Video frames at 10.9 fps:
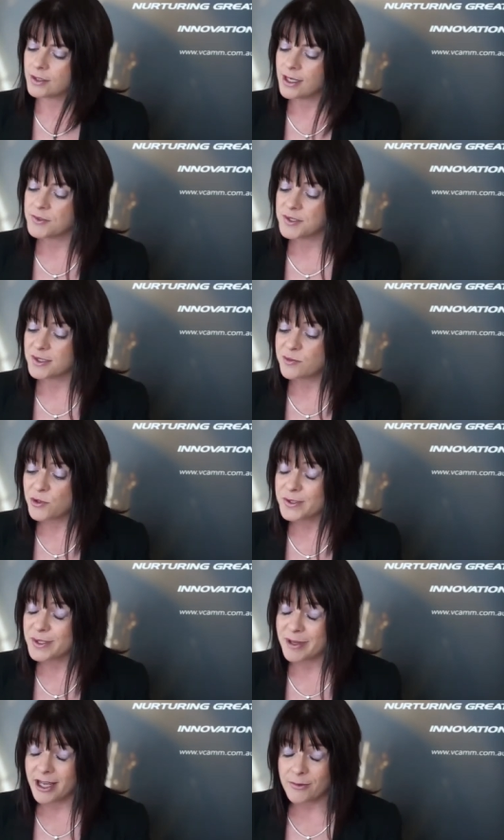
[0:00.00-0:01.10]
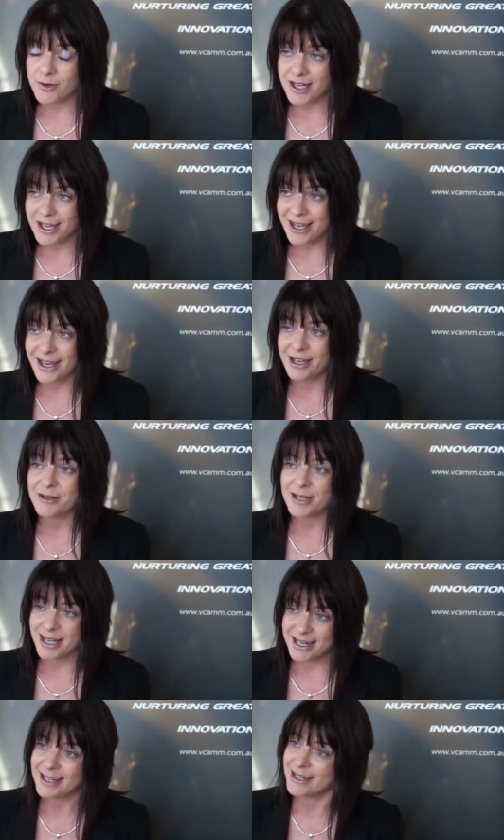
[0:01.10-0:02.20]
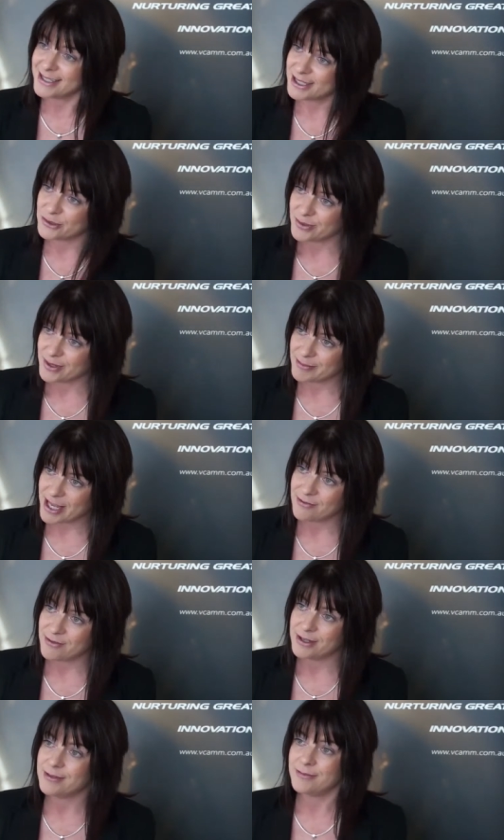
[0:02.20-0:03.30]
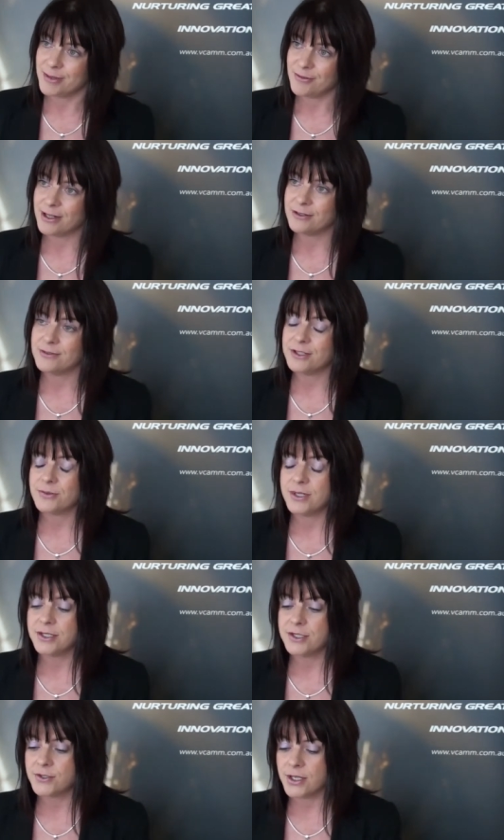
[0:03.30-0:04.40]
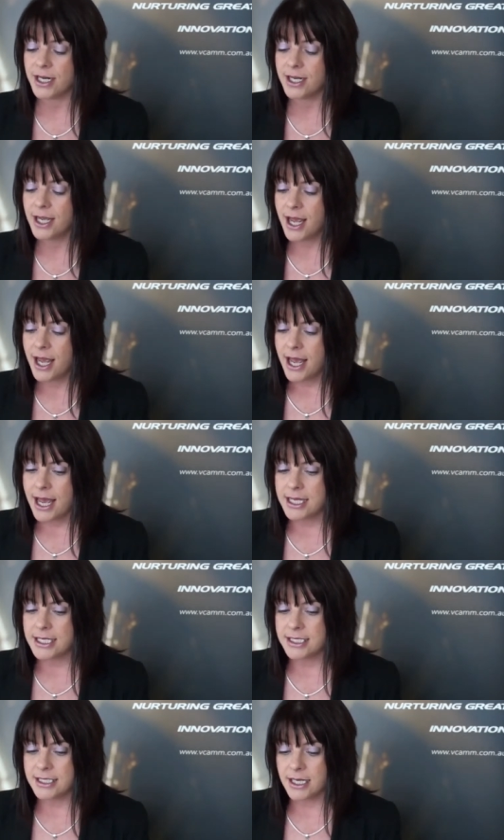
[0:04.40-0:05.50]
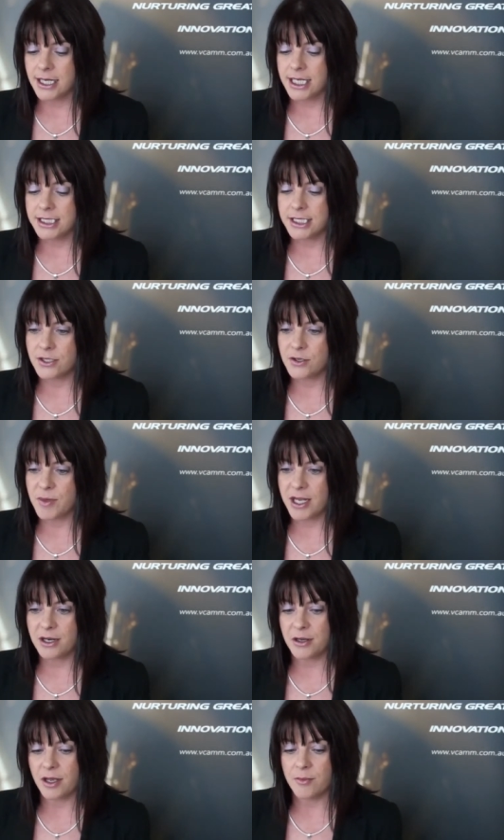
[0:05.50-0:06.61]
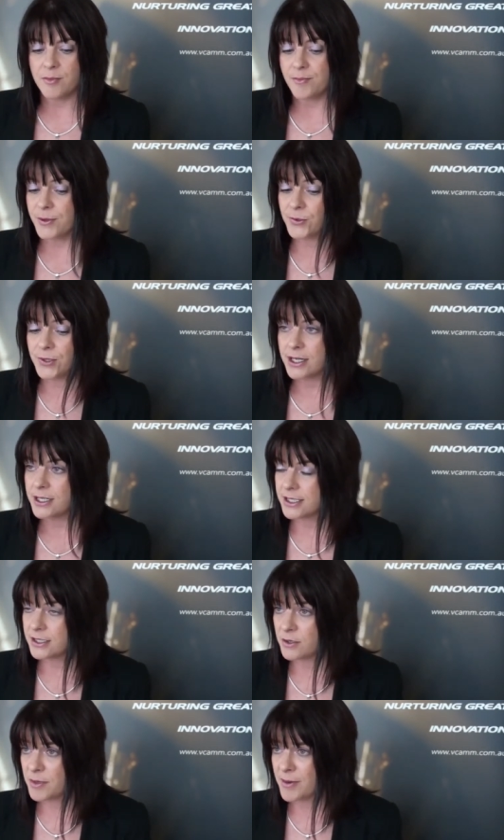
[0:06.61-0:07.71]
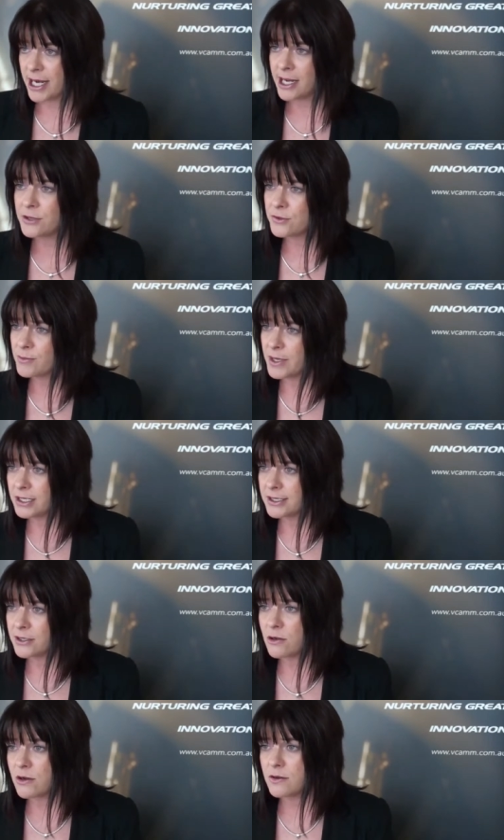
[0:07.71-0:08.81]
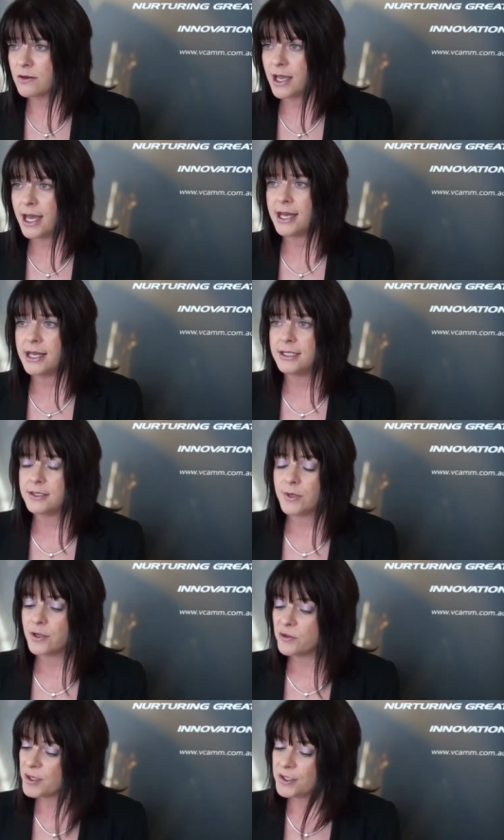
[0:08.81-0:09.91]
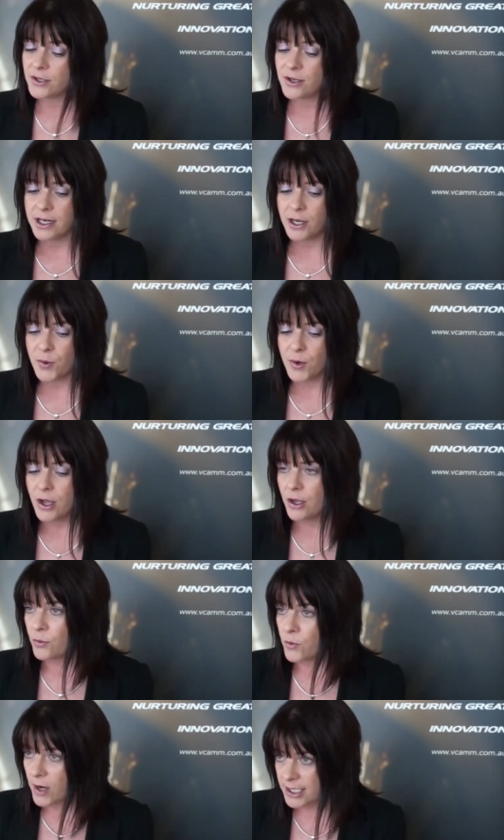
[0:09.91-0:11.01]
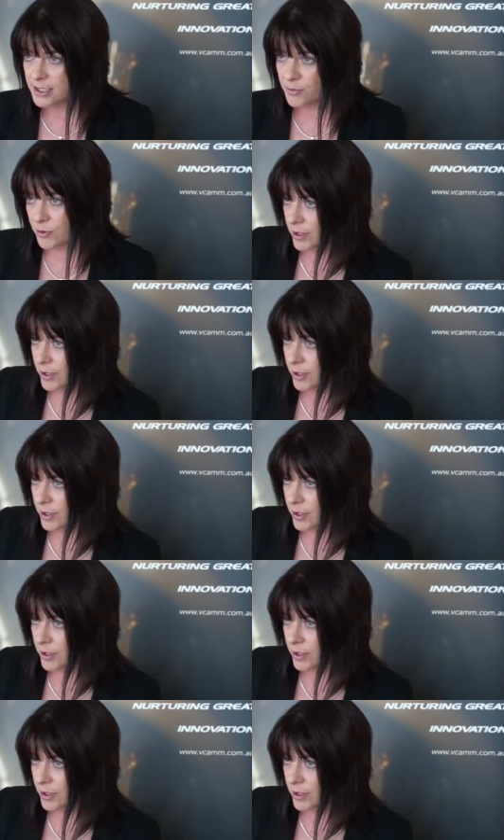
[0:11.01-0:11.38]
that was the smallest plant we could get, and yet still have it be relevant to industry. And uh, it's going to be in a, a building that's going to be about one hundred metres long, and we're going to be turning white